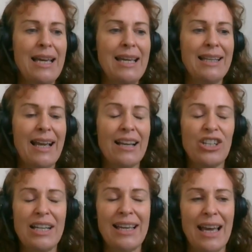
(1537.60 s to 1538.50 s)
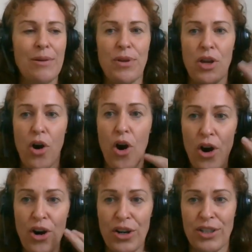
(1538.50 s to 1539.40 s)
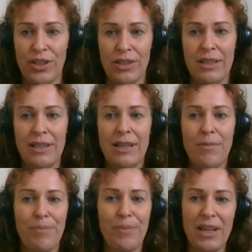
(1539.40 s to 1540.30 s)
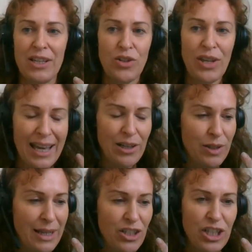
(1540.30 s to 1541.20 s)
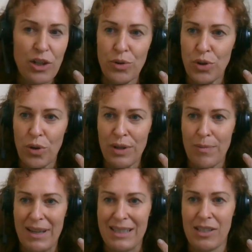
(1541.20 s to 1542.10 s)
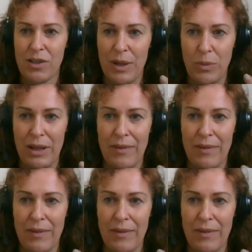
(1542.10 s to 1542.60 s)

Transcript: it actually can be heard because you cannot actually control the muscles quite well.